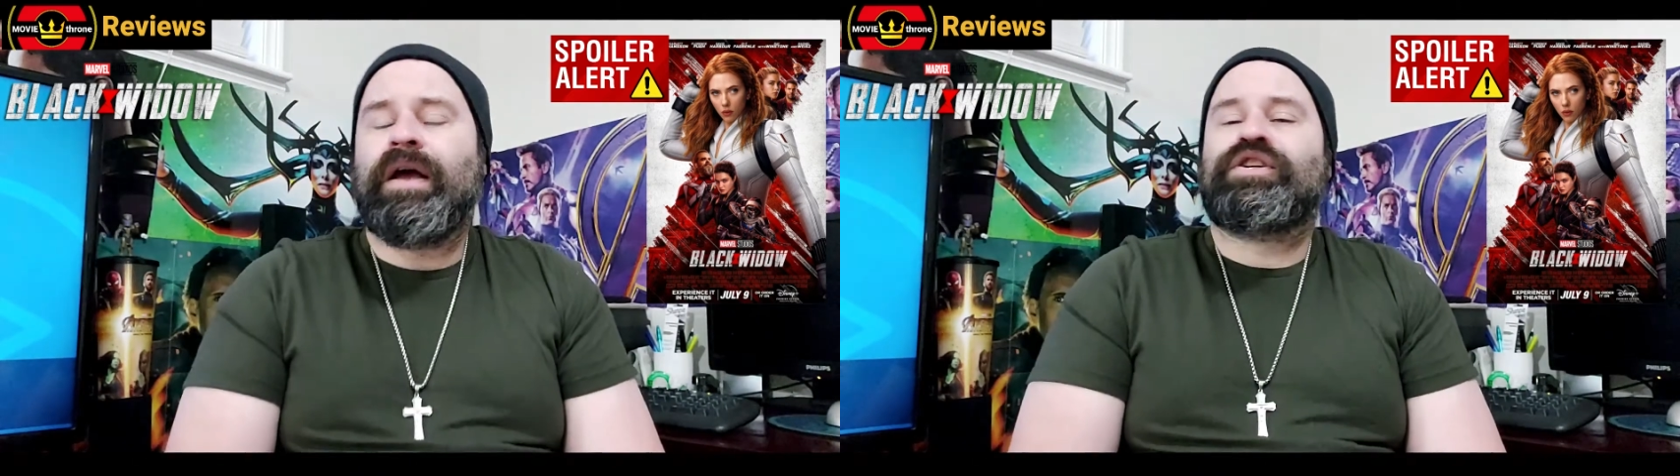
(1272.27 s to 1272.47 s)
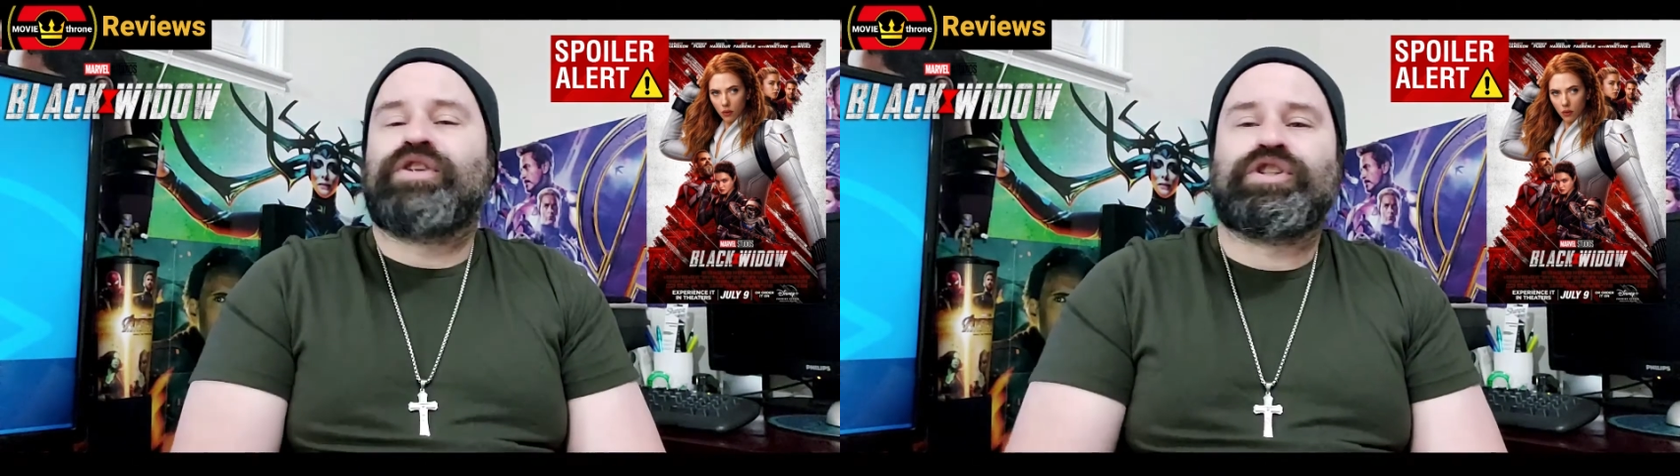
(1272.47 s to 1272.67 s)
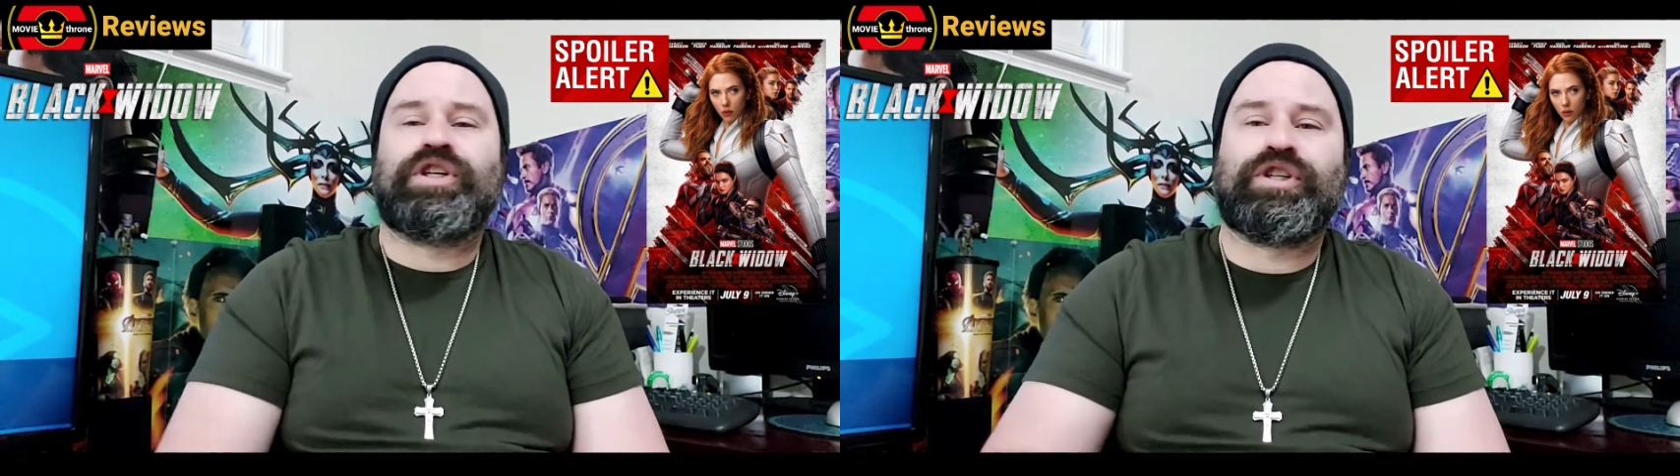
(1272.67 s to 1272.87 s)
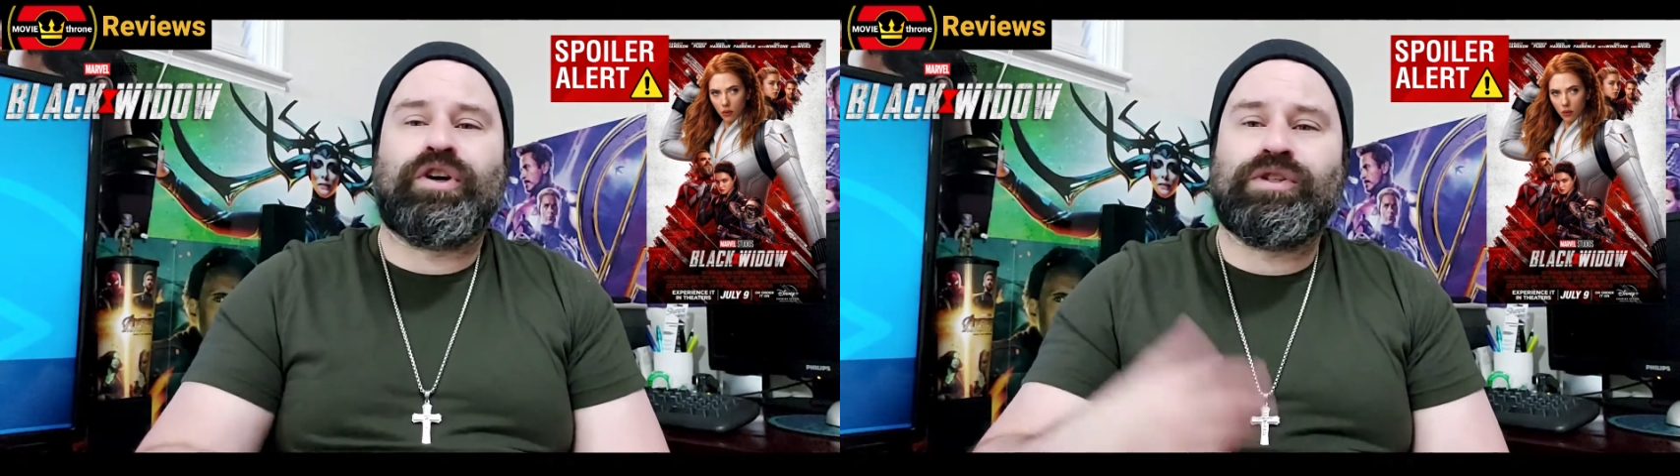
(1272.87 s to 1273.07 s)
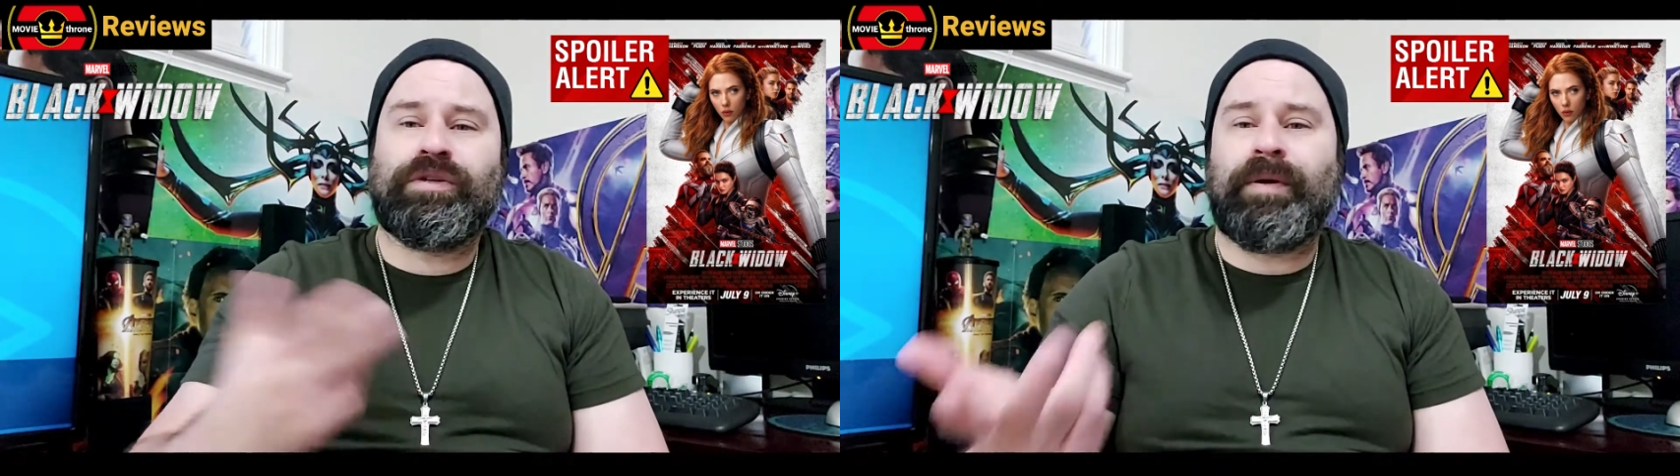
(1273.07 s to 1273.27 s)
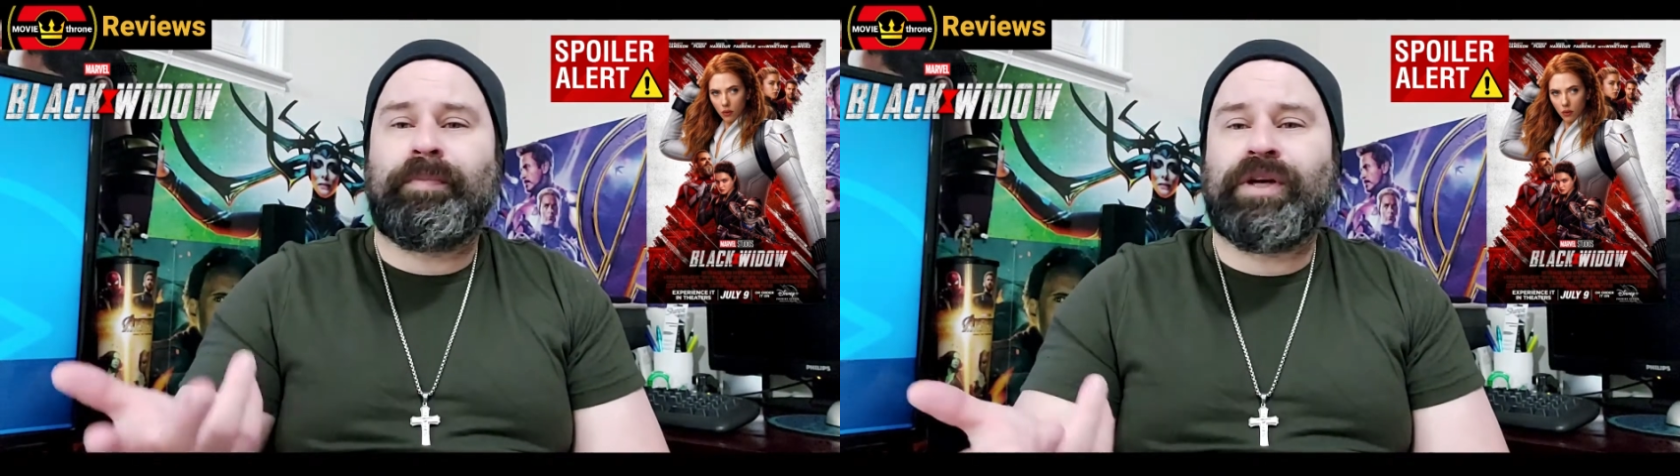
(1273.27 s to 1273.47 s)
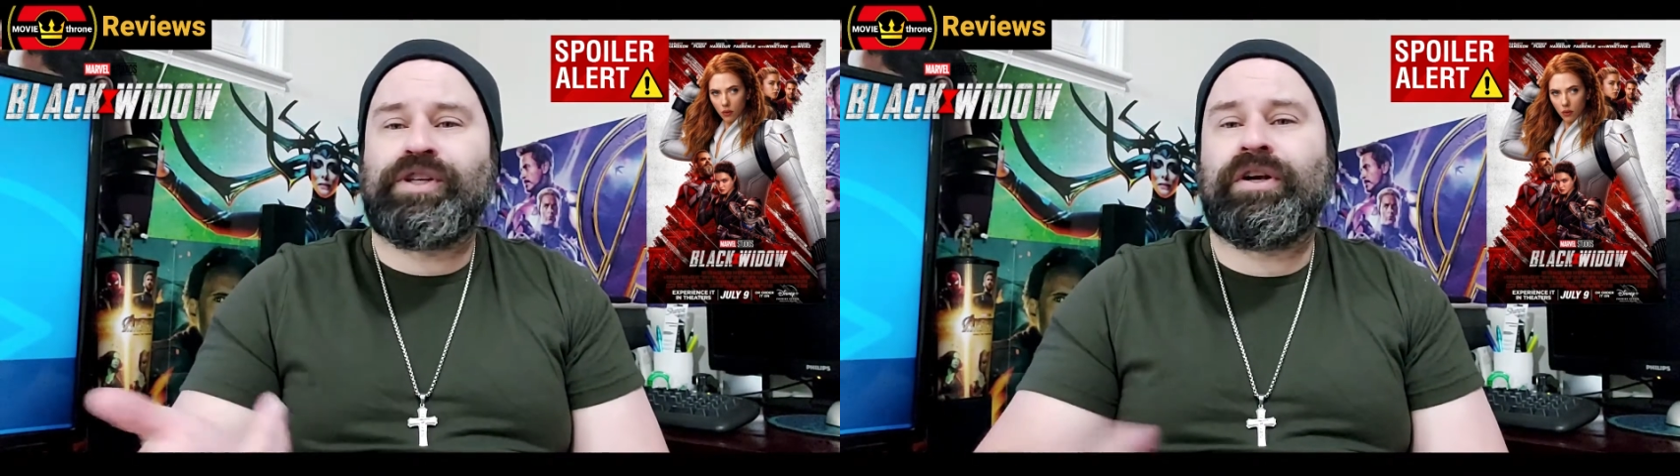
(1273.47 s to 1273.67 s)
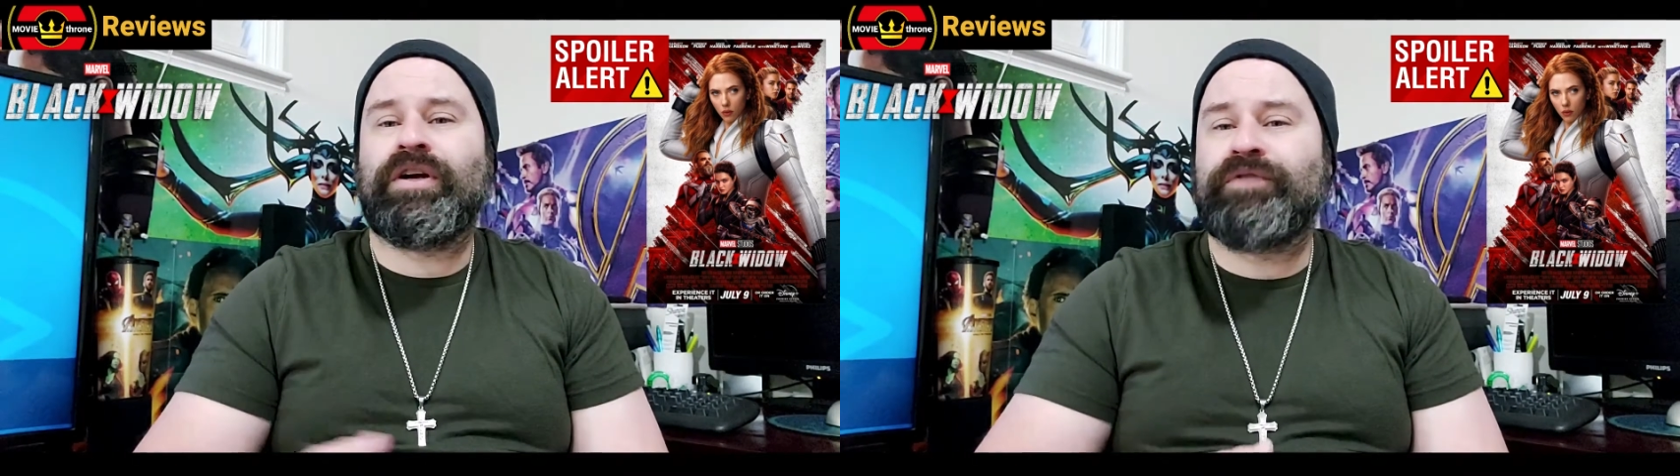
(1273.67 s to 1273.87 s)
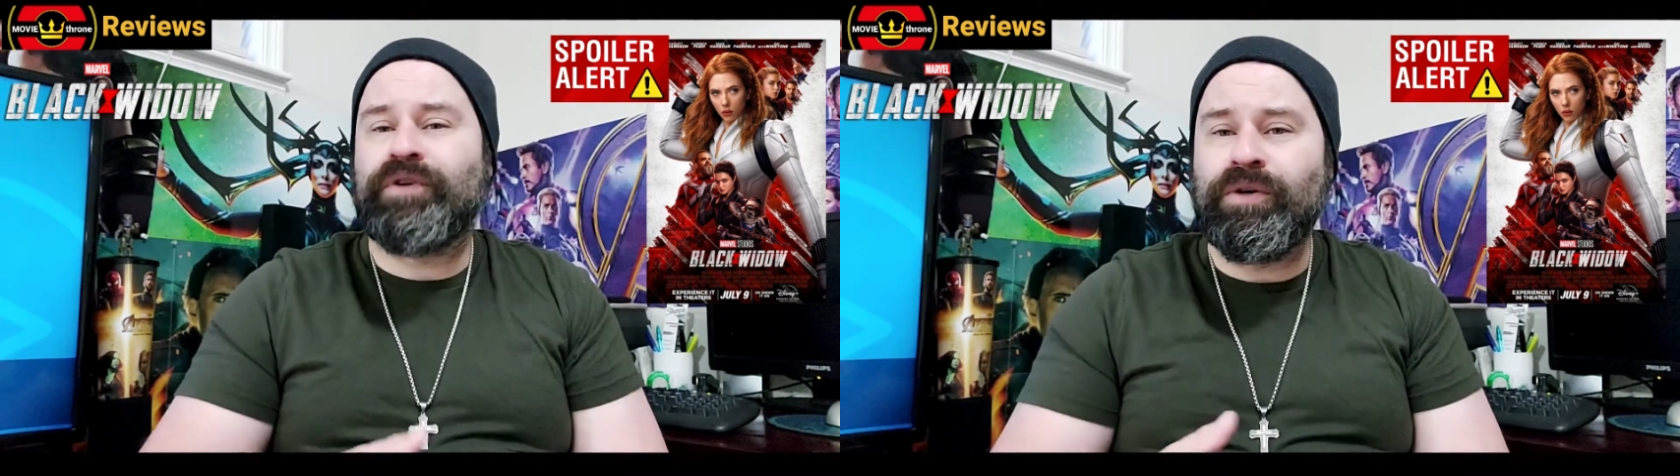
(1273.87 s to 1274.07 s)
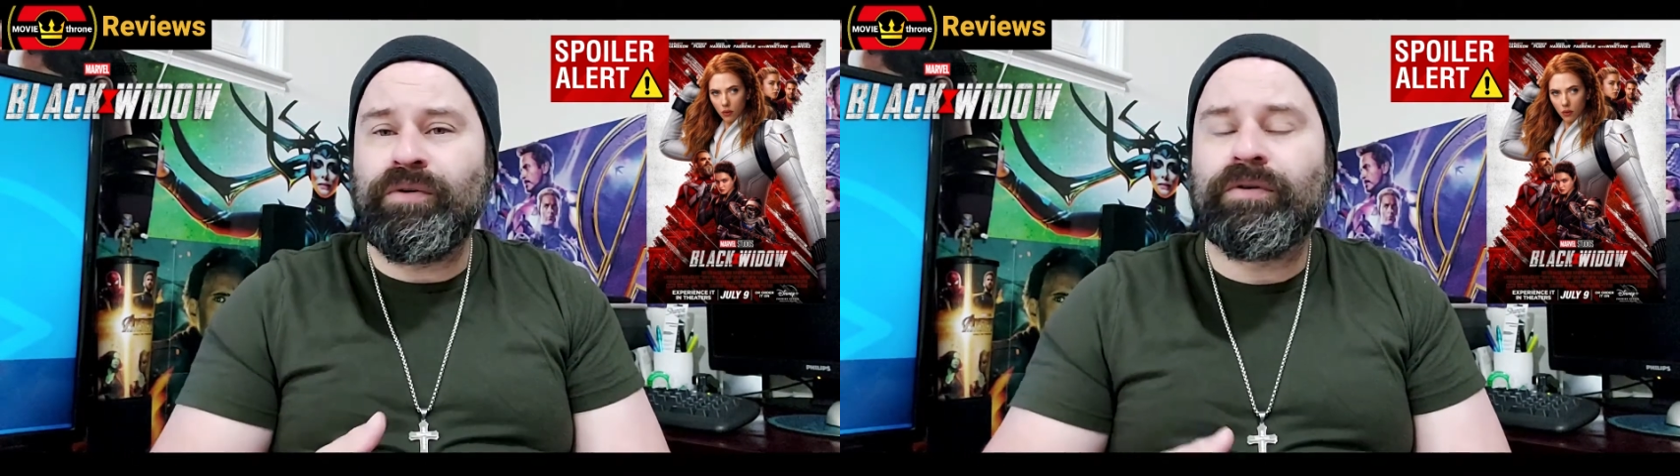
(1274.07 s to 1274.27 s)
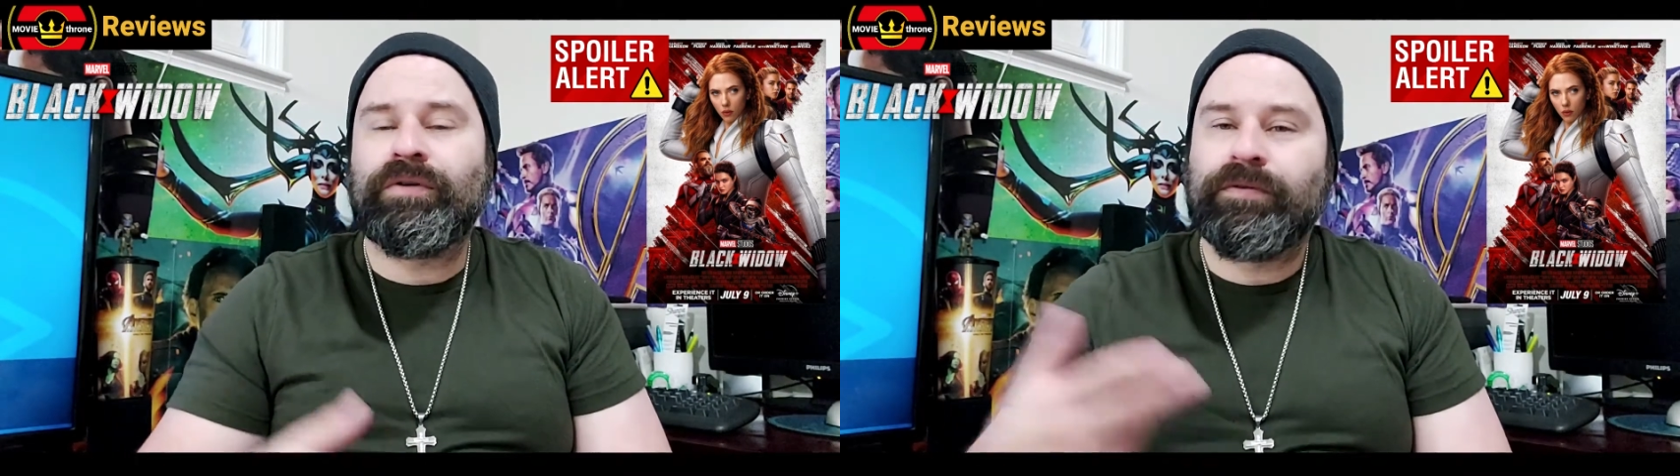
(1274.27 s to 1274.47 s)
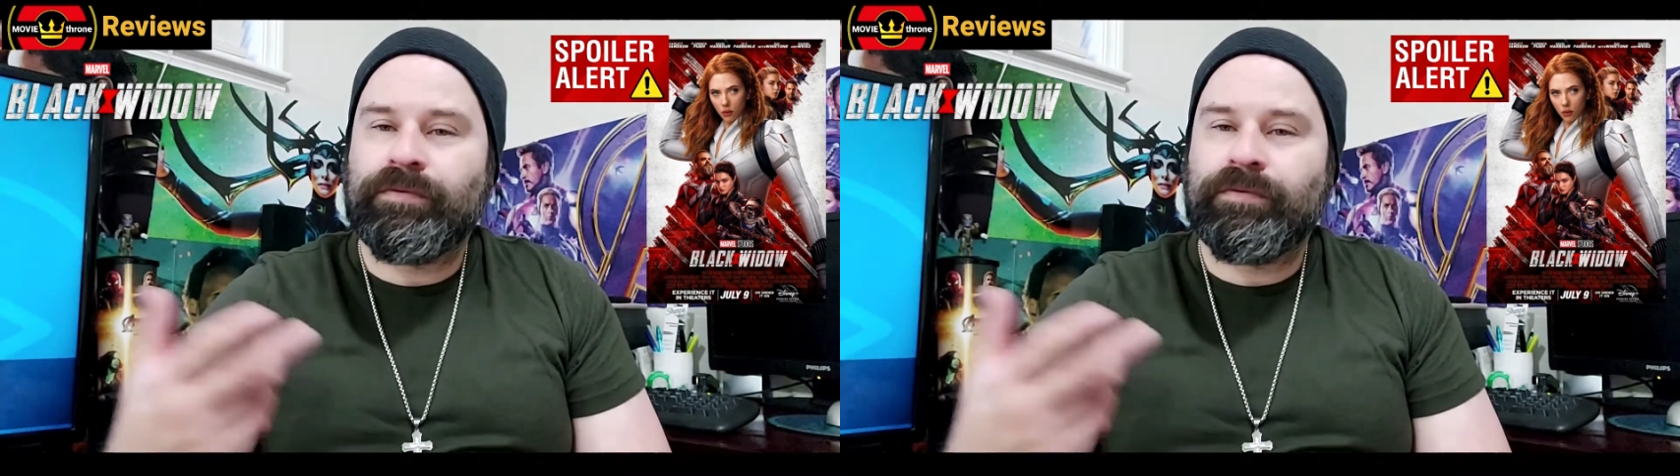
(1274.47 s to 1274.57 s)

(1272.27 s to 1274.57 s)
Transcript: So she shows him a picture of who?